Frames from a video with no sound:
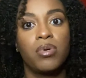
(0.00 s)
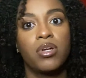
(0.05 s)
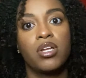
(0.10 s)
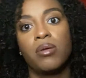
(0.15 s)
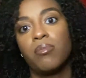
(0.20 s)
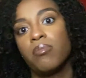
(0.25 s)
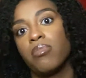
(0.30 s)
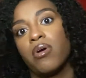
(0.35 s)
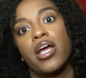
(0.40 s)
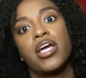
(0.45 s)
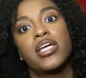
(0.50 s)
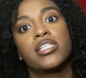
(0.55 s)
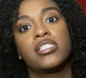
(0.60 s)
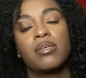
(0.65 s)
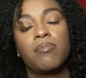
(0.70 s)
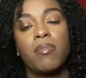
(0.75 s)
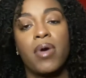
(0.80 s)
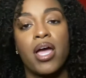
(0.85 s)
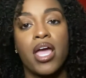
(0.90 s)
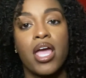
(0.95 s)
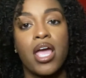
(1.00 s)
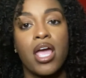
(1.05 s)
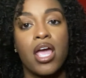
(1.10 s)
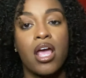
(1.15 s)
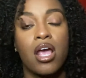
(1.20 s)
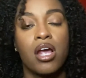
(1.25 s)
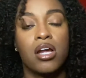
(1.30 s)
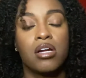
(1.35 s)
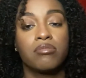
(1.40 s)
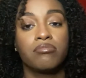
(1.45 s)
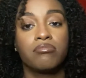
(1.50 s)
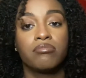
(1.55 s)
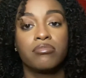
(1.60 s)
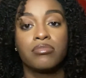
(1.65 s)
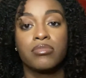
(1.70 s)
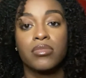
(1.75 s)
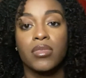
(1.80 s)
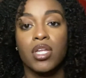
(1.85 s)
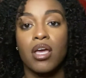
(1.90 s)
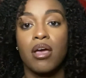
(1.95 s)
putting braids in my hair
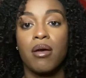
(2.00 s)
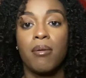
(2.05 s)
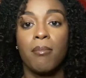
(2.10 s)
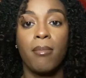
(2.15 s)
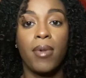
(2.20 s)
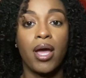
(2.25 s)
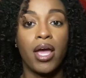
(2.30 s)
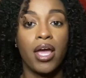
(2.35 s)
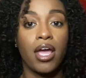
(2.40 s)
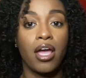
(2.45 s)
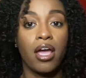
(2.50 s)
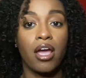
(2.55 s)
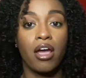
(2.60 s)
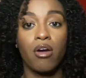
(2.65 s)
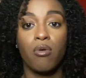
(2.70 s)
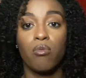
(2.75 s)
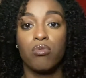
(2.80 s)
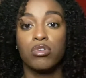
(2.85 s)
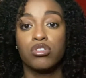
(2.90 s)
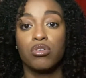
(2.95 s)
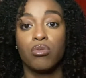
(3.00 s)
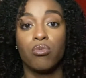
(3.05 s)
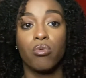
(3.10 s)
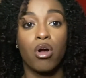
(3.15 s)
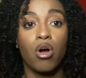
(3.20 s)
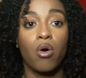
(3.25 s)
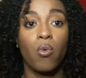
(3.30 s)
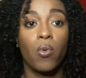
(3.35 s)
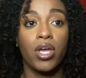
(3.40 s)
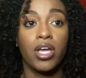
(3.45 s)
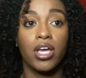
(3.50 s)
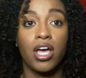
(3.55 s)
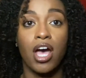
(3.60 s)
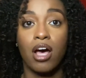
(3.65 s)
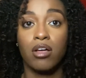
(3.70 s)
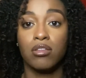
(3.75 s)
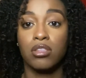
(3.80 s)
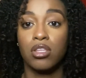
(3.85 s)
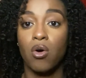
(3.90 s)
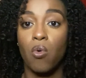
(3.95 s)
was growing
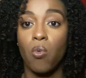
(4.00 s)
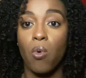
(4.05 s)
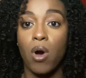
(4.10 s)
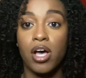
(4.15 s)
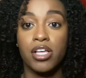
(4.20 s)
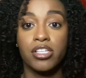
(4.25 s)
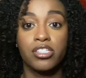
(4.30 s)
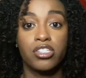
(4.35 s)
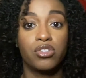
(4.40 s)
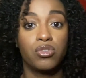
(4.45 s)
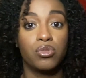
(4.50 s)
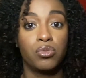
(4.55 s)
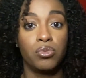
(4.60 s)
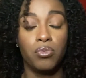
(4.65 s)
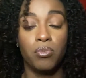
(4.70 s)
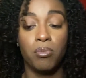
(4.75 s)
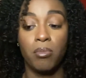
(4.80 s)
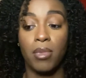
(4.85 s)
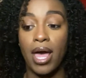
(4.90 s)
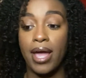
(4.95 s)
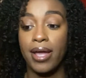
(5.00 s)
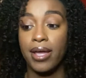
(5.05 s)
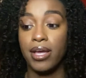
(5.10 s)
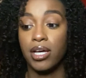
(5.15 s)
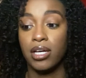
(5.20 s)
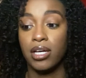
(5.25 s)
out the wazoo, like